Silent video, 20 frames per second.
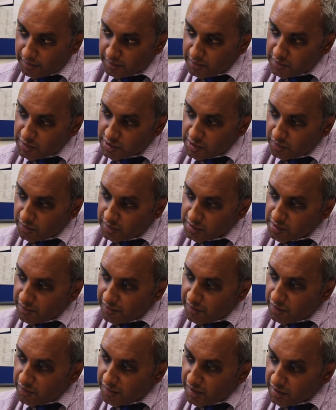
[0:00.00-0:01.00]
So there's a
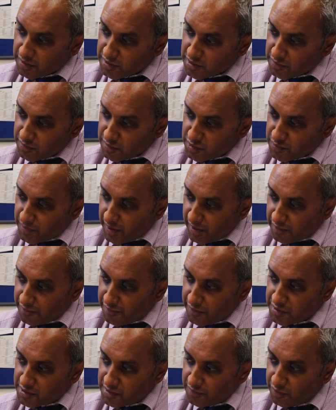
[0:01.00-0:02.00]
few things to inspect.
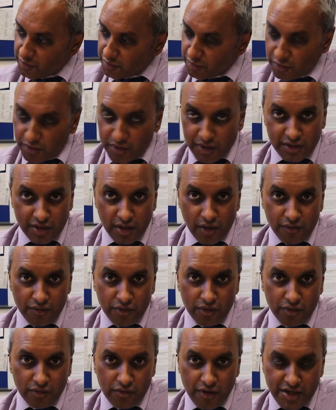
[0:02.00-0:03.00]
First of all, look at the
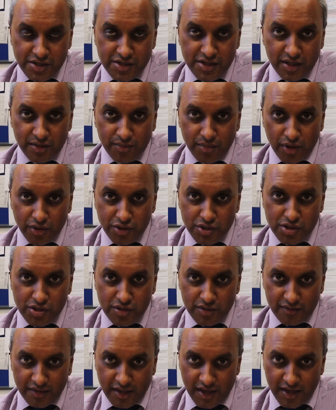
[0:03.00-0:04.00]
overall resting posture
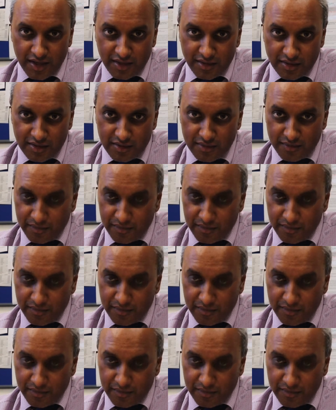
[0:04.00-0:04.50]
of the hand.